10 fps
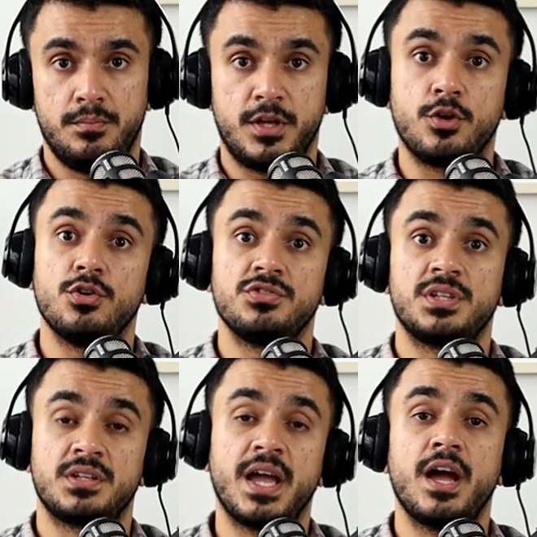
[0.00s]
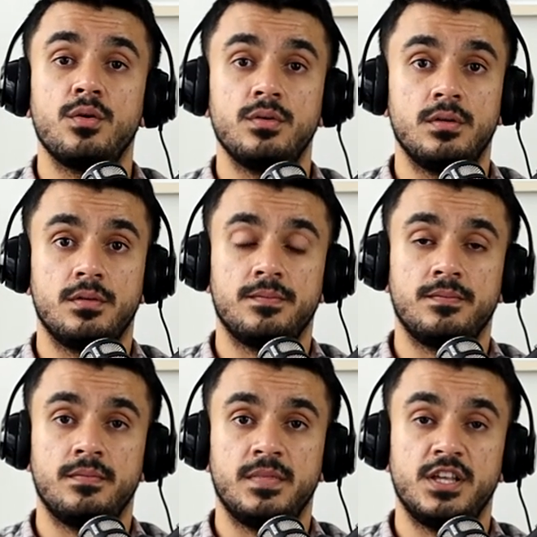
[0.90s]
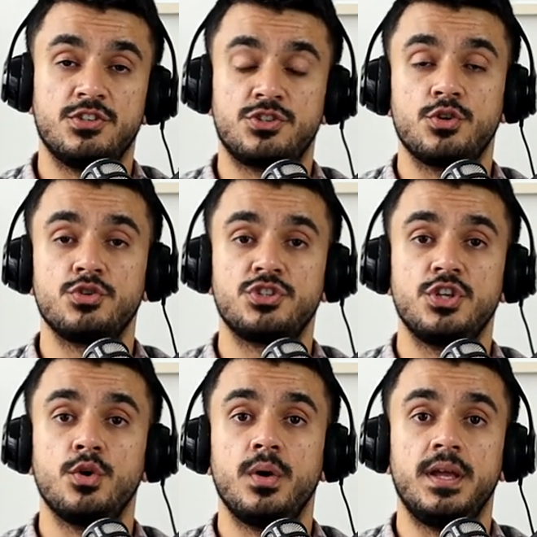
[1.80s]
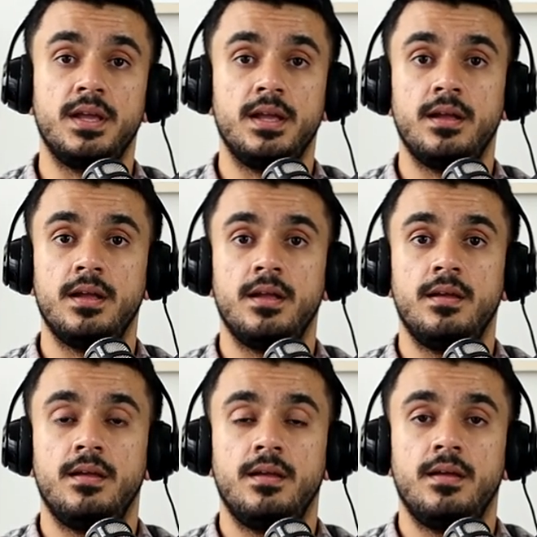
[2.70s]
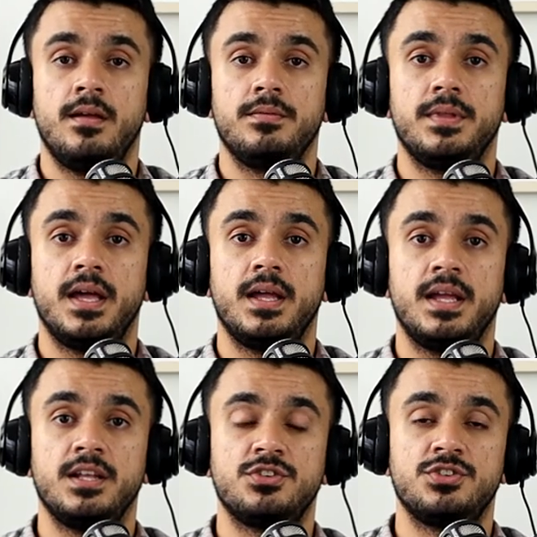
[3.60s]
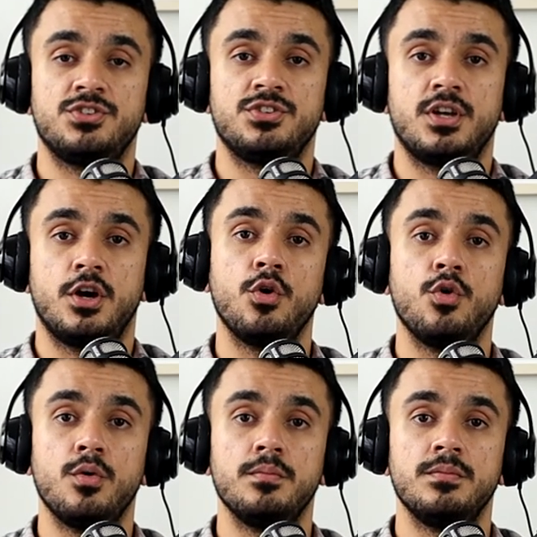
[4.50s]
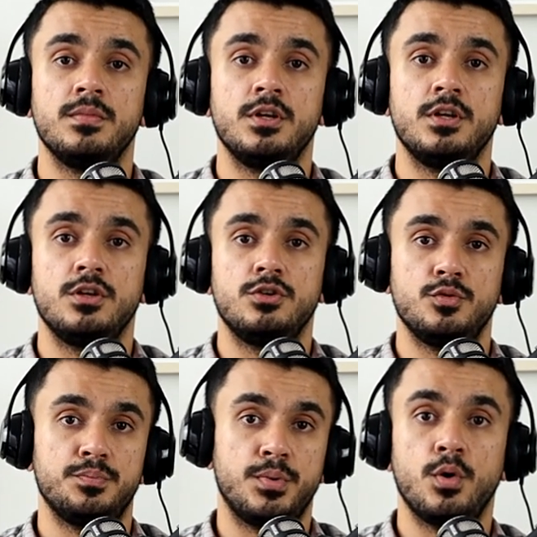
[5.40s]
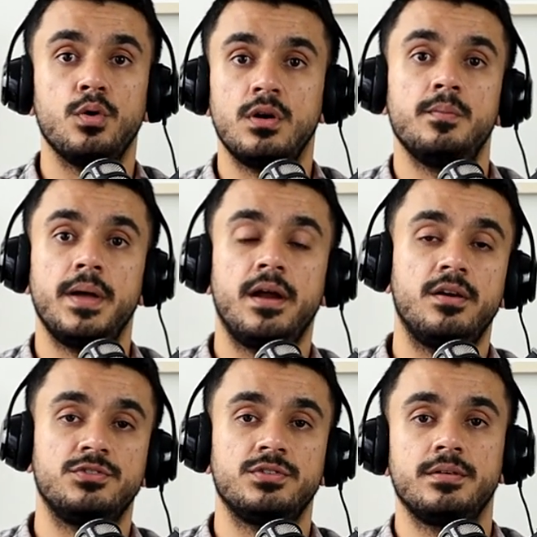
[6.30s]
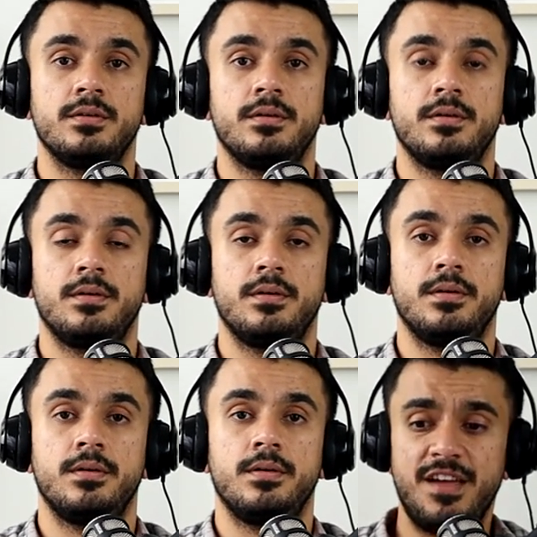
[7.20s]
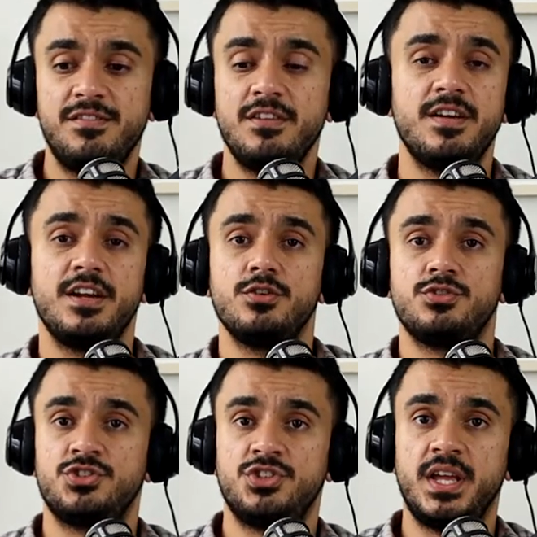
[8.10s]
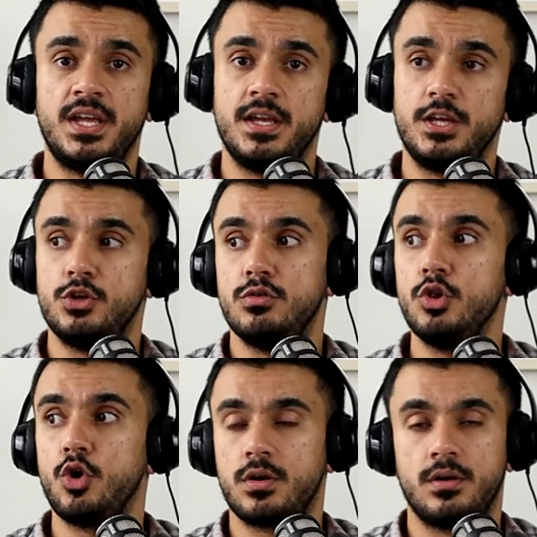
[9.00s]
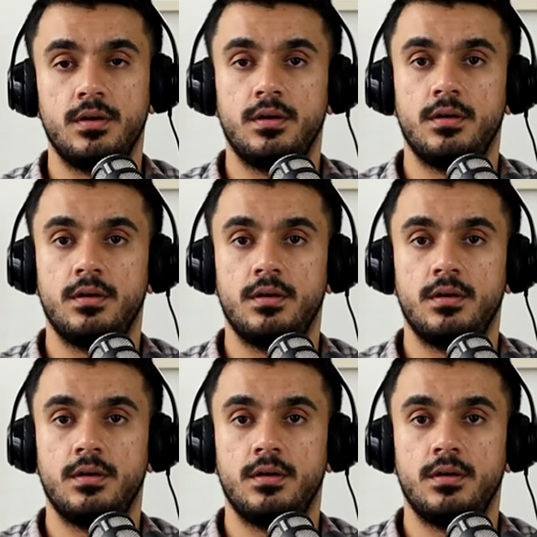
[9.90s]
because the town is so snowy that it's home to polar bears. Everywhere you see, you look,